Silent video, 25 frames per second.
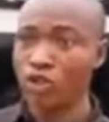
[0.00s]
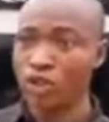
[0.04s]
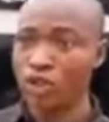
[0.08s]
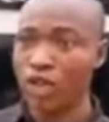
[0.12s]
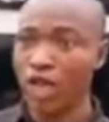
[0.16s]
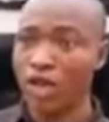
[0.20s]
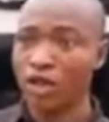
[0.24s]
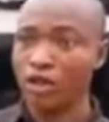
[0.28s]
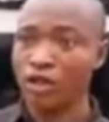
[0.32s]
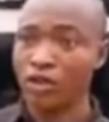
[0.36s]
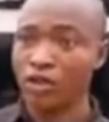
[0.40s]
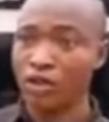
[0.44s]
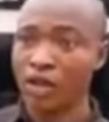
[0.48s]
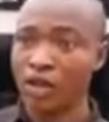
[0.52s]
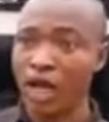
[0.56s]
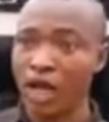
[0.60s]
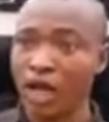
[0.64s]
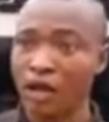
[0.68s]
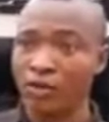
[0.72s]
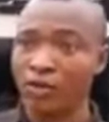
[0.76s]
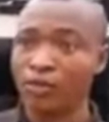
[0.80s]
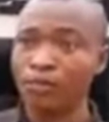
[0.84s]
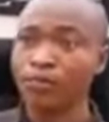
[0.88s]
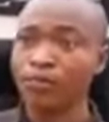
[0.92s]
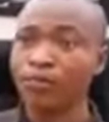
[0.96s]
tell you now.
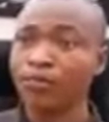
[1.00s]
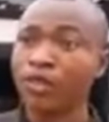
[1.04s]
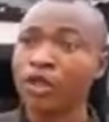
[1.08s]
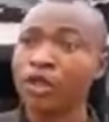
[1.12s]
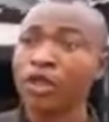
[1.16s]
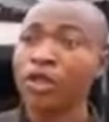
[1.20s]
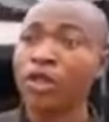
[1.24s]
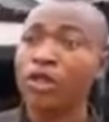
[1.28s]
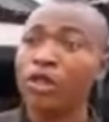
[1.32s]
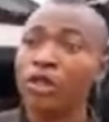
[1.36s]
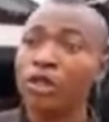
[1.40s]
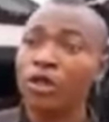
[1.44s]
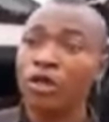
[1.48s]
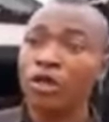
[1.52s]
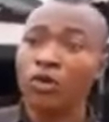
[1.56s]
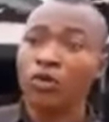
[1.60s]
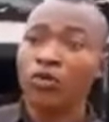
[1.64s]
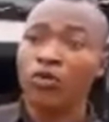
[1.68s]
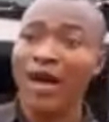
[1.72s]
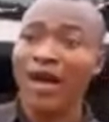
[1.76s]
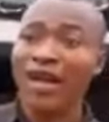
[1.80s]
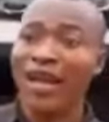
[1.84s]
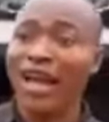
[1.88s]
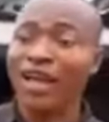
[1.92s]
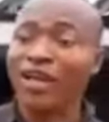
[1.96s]

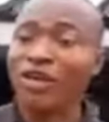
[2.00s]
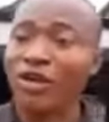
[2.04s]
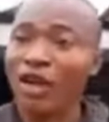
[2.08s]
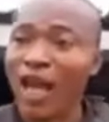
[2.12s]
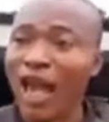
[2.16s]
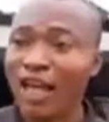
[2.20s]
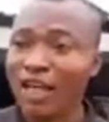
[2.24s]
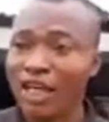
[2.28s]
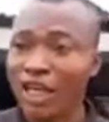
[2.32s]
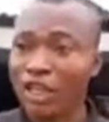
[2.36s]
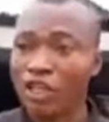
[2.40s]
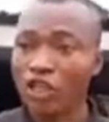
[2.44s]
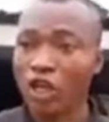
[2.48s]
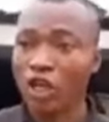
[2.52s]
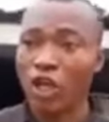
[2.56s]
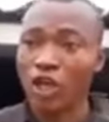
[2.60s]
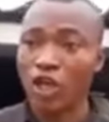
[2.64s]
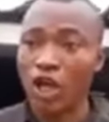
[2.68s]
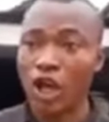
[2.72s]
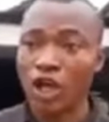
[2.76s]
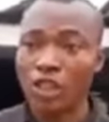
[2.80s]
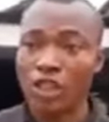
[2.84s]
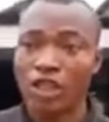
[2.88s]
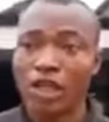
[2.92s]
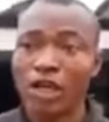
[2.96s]
Whether you like it or
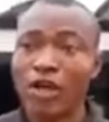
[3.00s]
not,